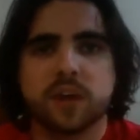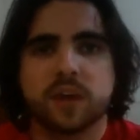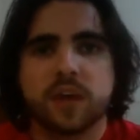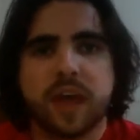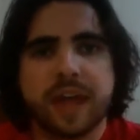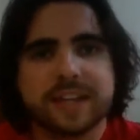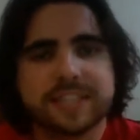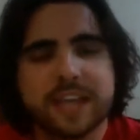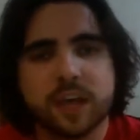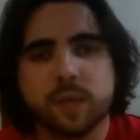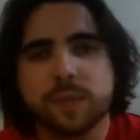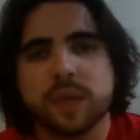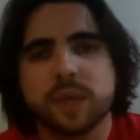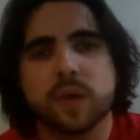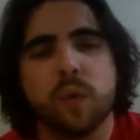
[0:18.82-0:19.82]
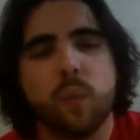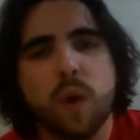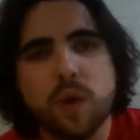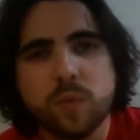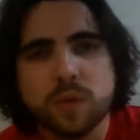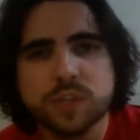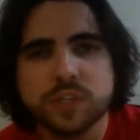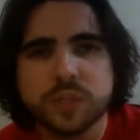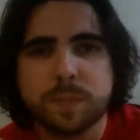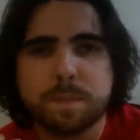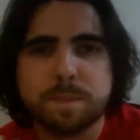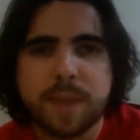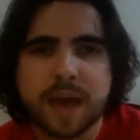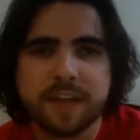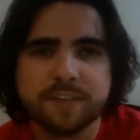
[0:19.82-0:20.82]
and tell me, what was the
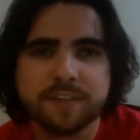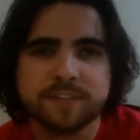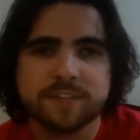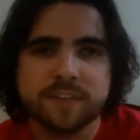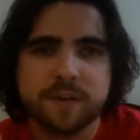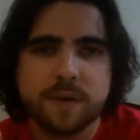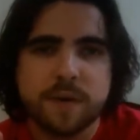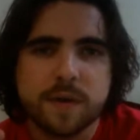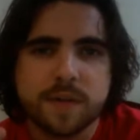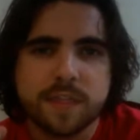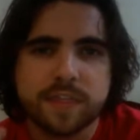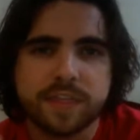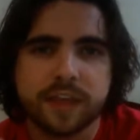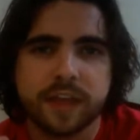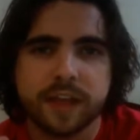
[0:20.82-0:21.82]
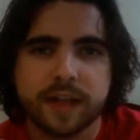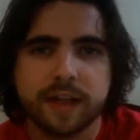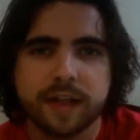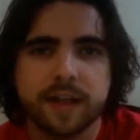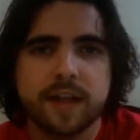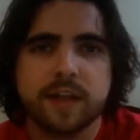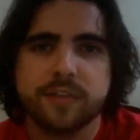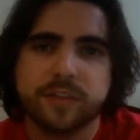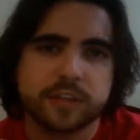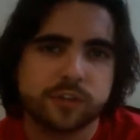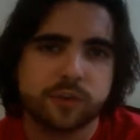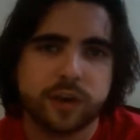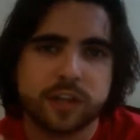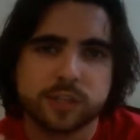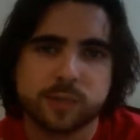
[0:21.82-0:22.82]
best thing that
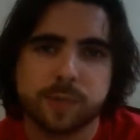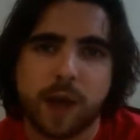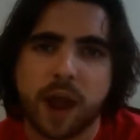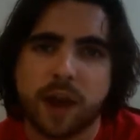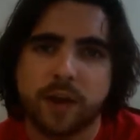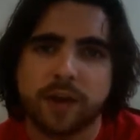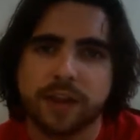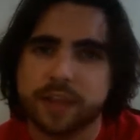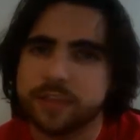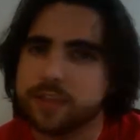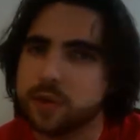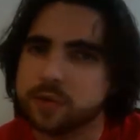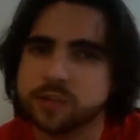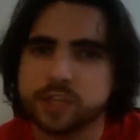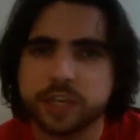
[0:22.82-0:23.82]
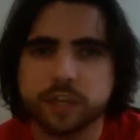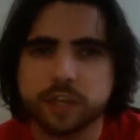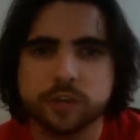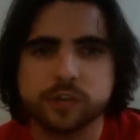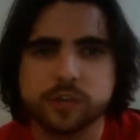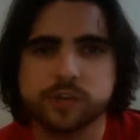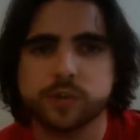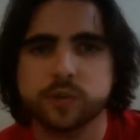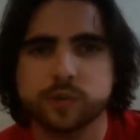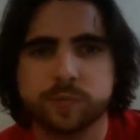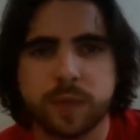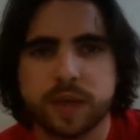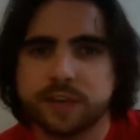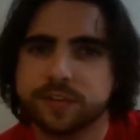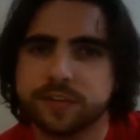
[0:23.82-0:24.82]
transpired in those years you
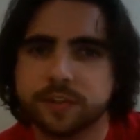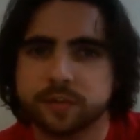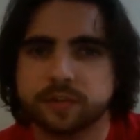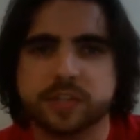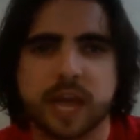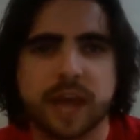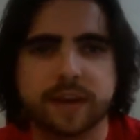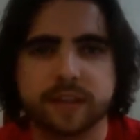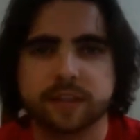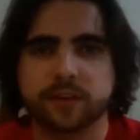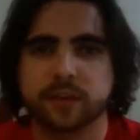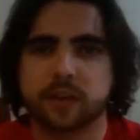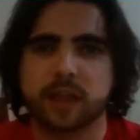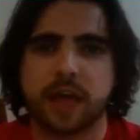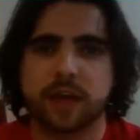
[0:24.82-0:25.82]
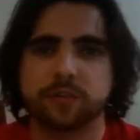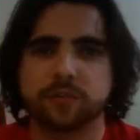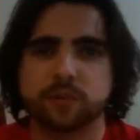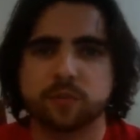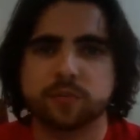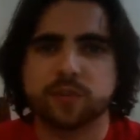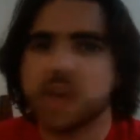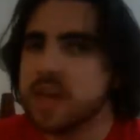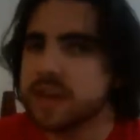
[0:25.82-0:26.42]
spent in those tiny little classrooms?